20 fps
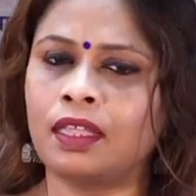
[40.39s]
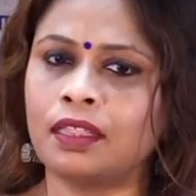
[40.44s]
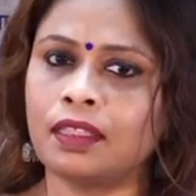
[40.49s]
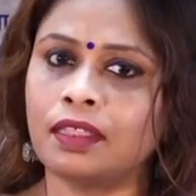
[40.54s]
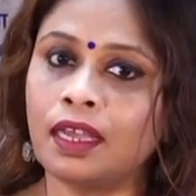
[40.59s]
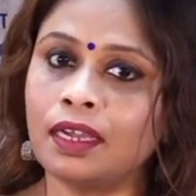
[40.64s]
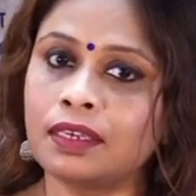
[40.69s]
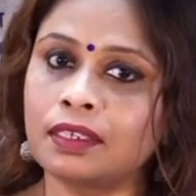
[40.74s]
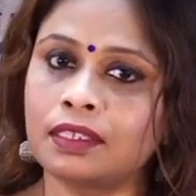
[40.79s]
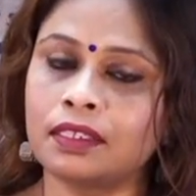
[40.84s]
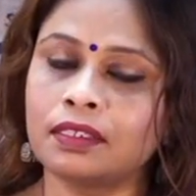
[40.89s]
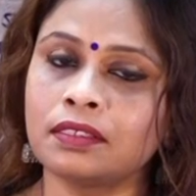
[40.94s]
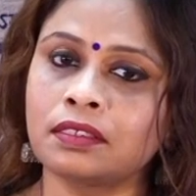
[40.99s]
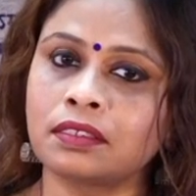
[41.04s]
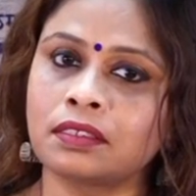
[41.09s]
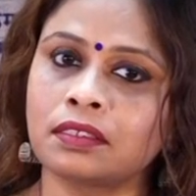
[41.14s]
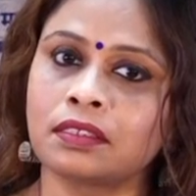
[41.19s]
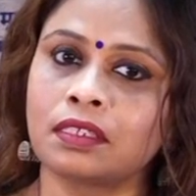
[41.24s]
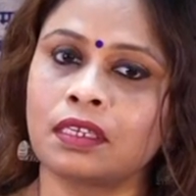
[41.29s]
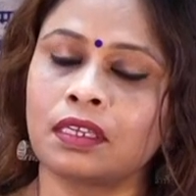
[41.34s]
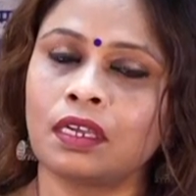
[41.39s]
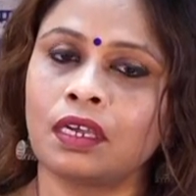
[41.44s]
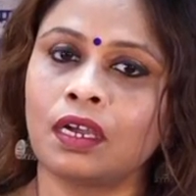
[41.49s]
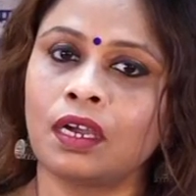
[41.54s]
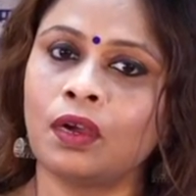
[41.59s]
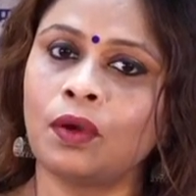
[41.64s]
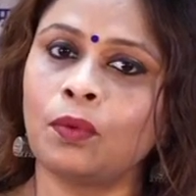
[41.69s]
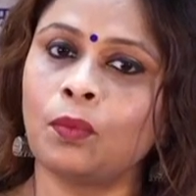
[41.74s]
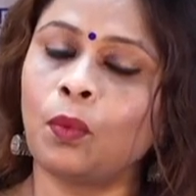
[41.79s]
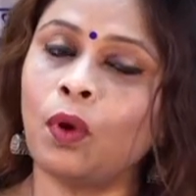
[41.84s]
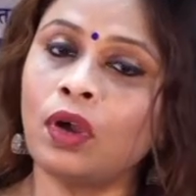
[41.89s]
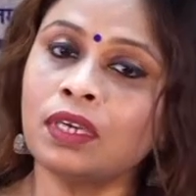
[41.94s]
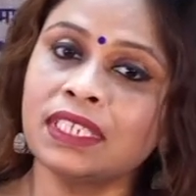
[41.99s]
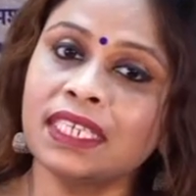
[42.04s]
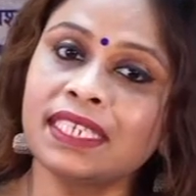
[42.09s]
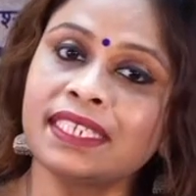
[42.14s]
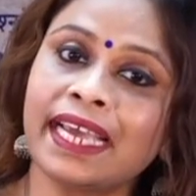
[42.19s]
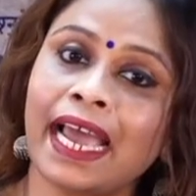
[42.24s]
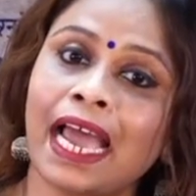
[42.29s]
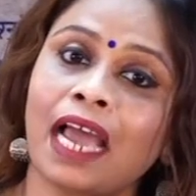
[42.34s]
That is, what
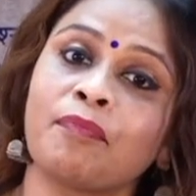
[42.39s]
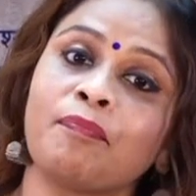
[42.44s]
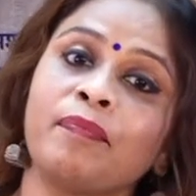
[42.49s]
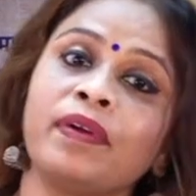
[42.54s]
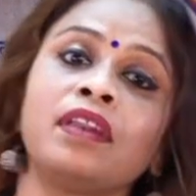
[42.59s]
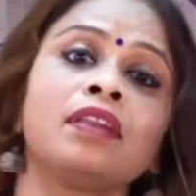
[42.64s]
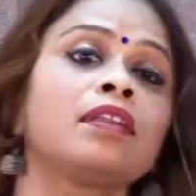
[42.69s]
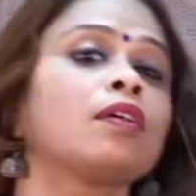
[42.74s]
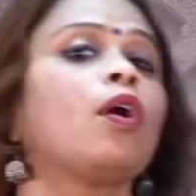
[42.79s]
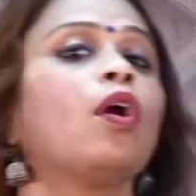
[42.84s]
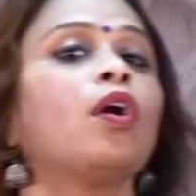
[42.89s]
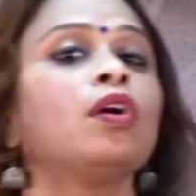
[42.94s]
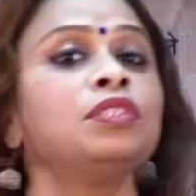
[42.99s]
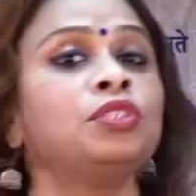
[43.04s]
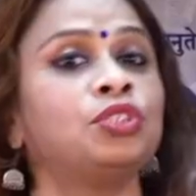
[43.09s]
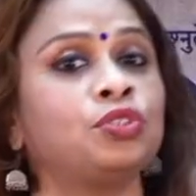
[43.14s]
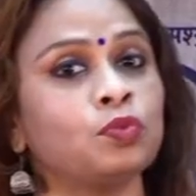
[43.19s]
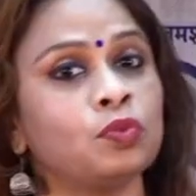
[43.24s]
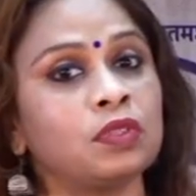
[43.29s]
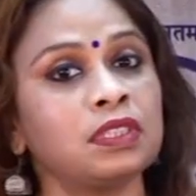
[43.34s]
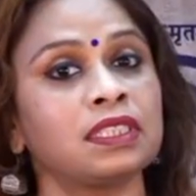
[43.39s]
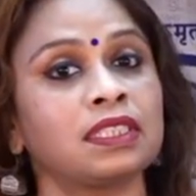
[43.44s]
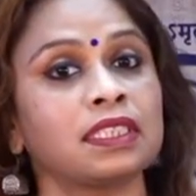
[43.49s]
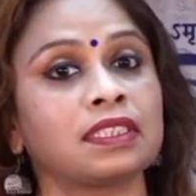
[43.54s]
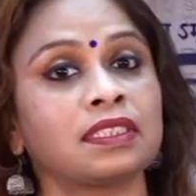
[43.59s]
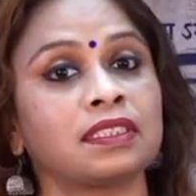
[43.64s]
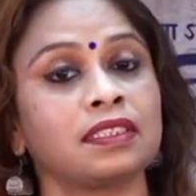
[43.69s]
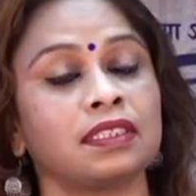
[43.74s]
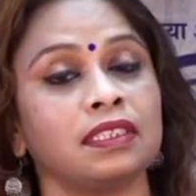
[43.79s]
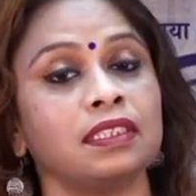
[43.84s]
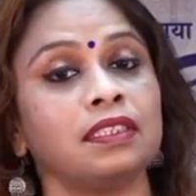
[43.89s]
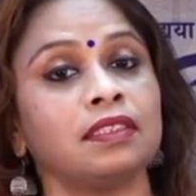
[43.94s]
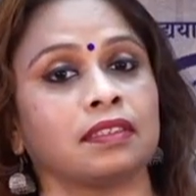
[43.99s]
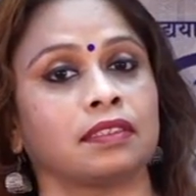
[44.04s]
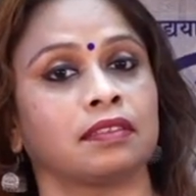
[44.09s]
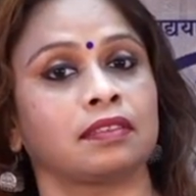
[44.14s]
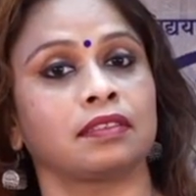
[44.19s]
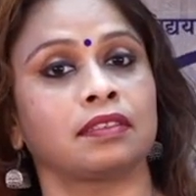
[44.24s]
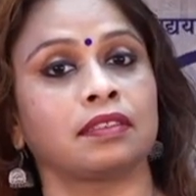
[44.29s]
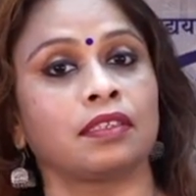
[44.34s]
had happened on June
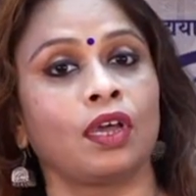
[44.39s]
16th?